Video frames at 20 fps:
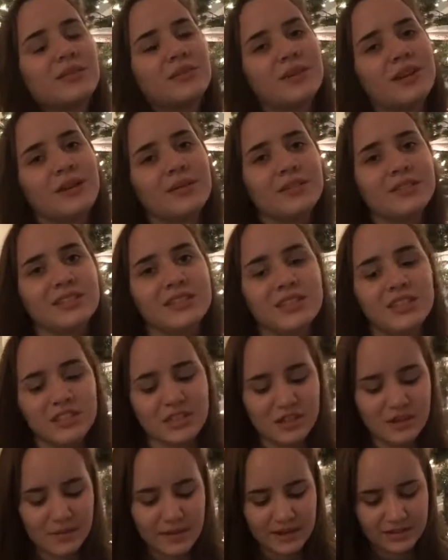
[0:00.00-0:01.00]
when I was in
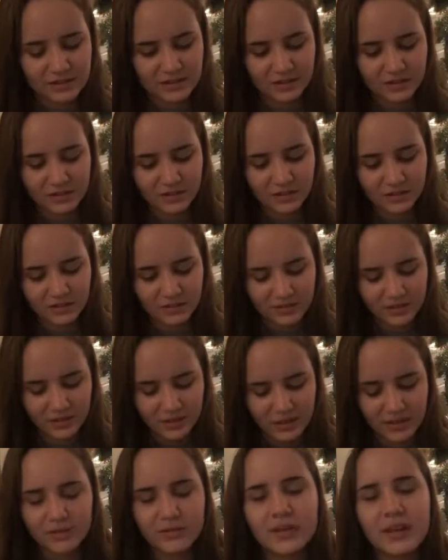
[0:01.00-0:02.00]
TJ Maxx, I saw this thing
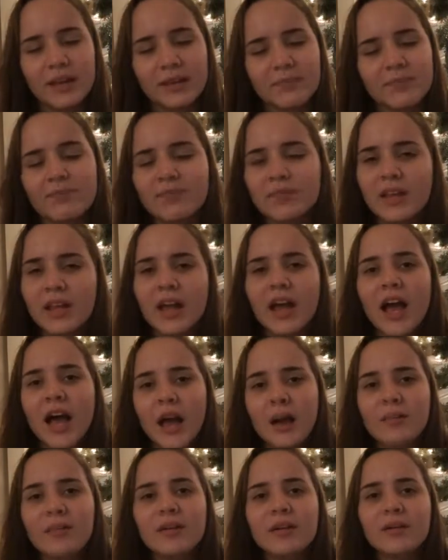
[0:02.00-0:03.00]
and I was like,
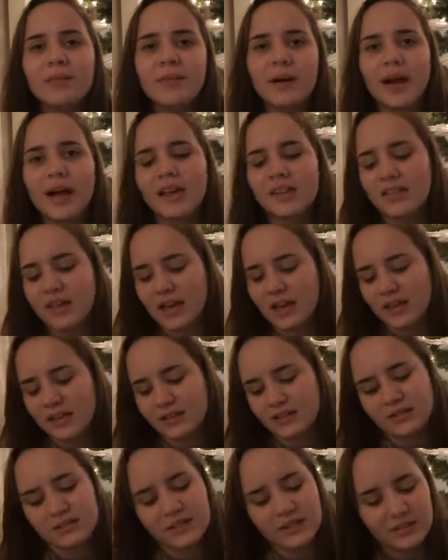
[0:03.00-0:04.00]
I'm gonna buy
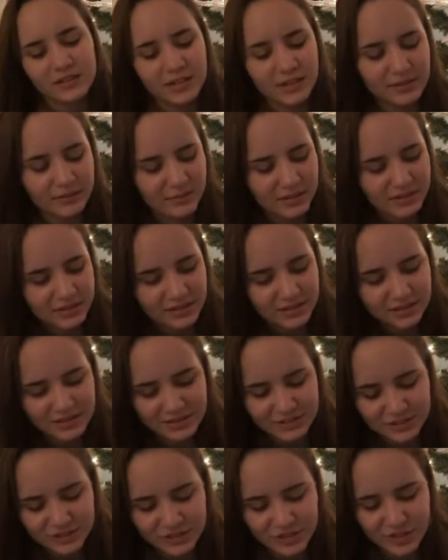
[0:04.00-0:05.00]
that. And then my
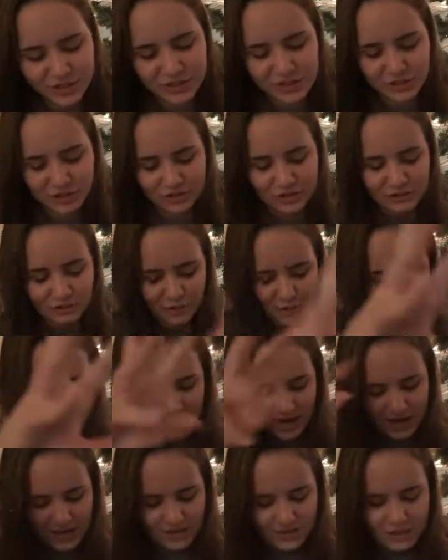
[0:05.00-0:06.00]
sister, she took it from my
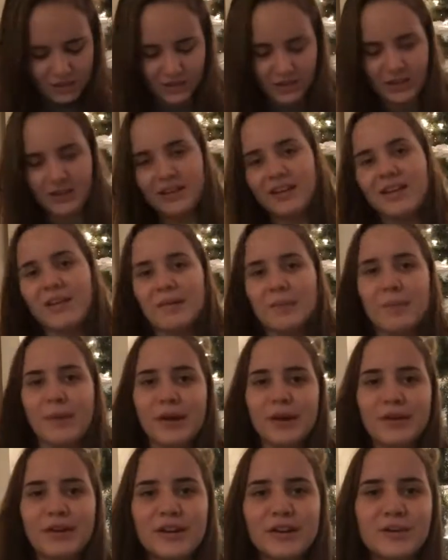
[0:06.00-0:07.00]
hand and she said,
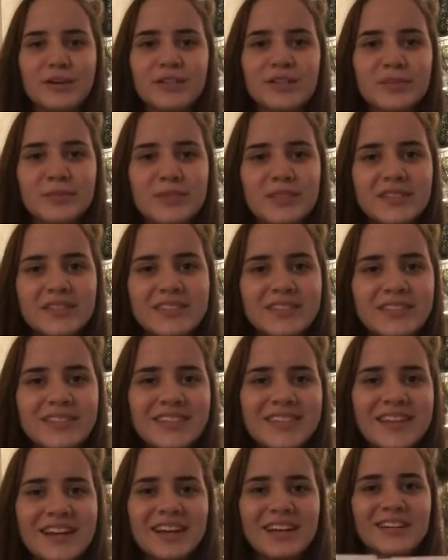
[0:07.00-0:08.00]
Merry Christmas.
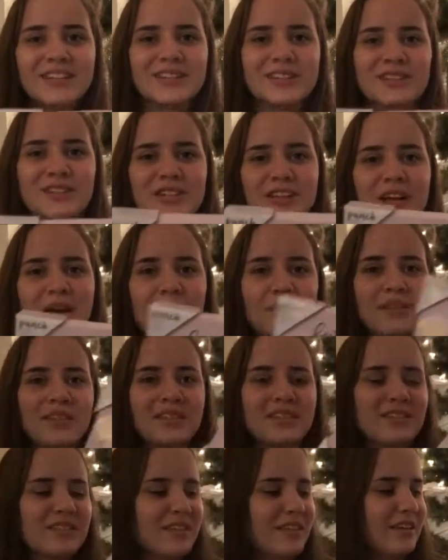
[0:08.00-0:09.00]
So she got me
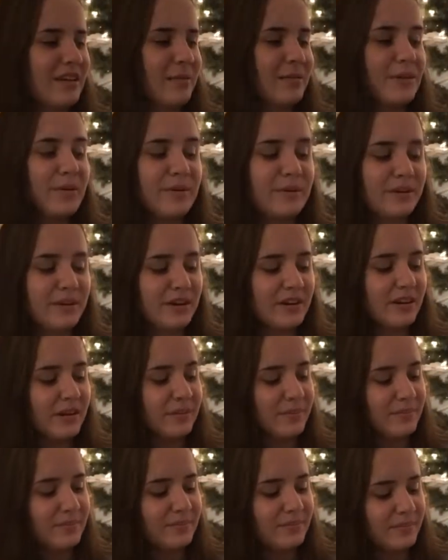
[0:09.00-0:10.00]
this thing. I'm gonna put it
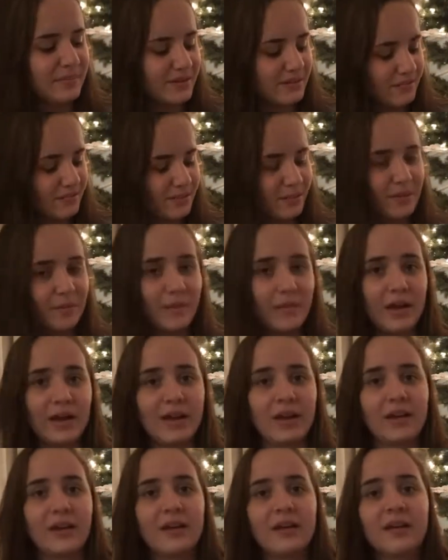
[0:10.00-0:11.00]
up in front of
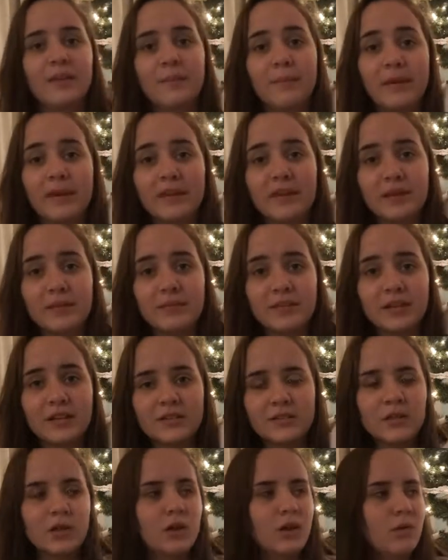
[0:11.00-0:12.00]
my makeup
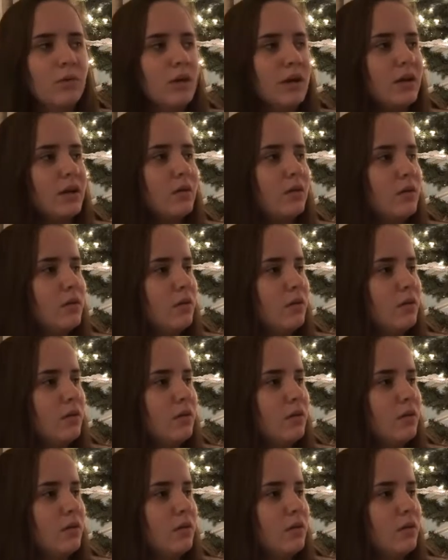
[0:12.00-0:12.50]
desk. Wait.